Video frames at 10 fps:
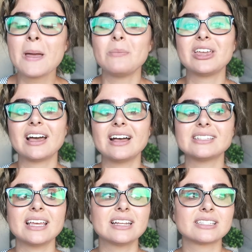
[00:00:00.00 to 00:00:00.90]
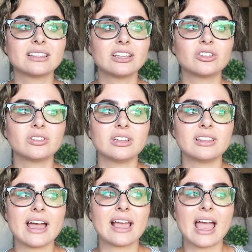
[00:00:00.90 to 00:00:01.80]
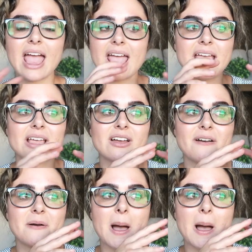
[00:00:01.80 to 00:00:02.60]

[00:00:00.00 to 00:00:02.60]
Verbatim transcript: because it is literally like a